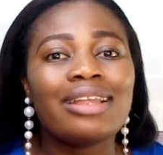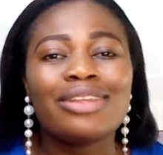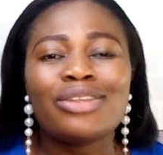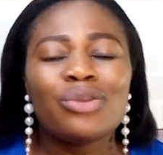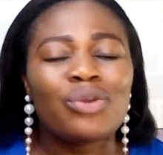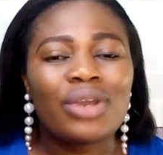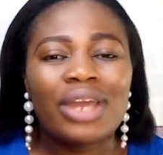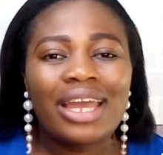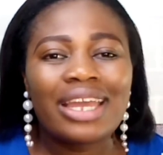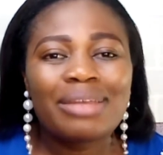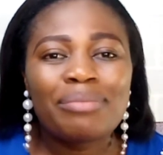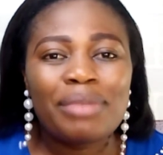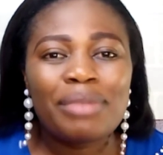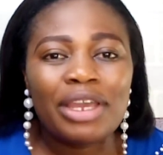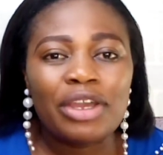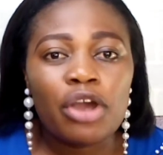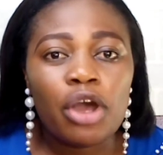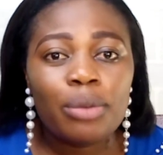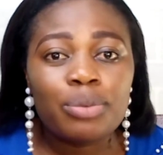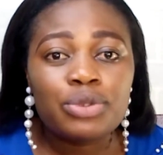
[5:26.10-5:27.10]
you can
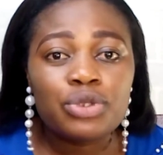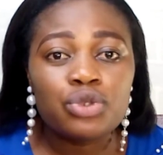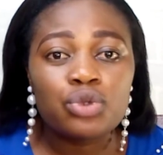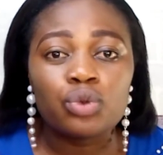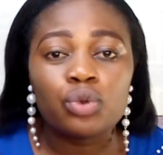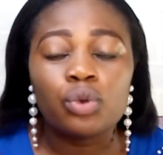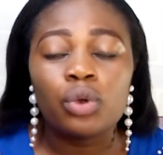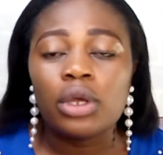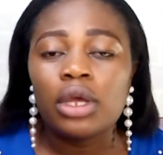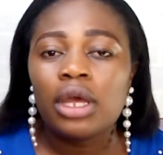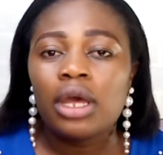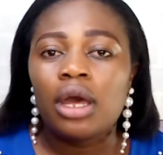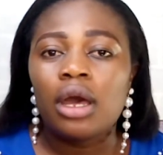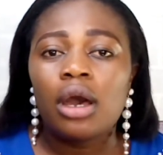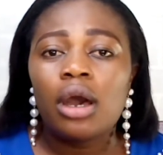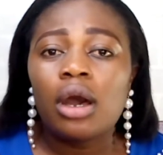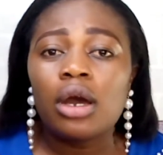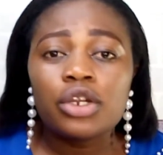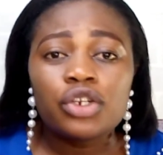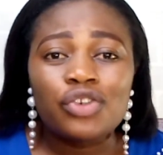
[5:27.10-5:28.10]
make up to
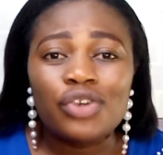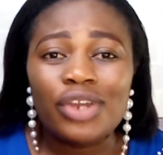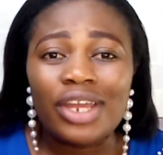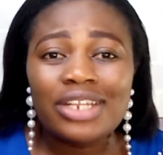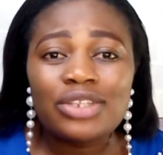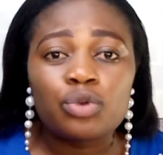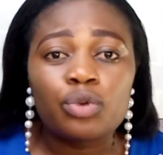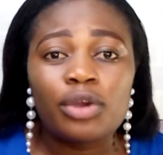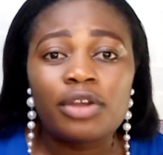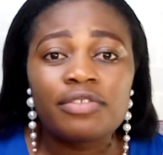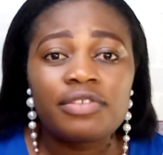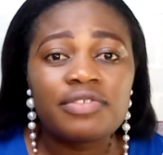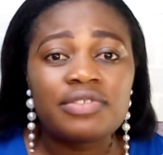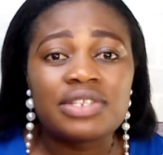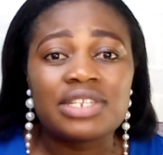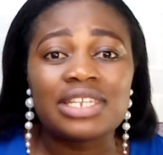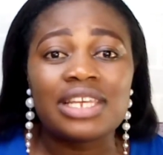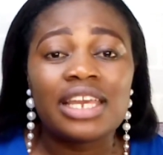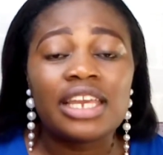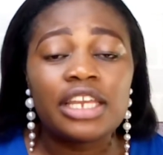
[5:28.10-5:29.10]
100 to
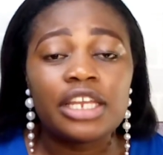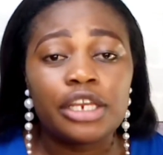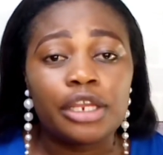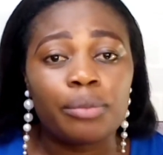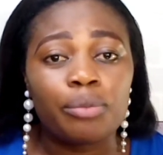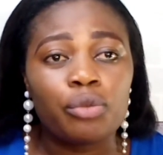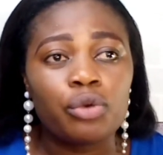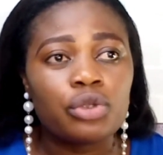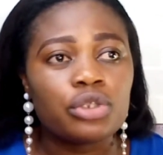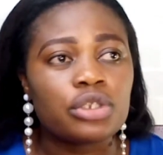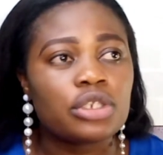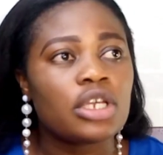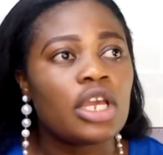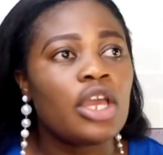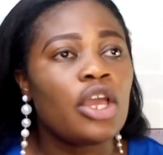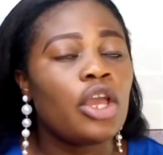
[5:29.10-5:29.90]
150k in a month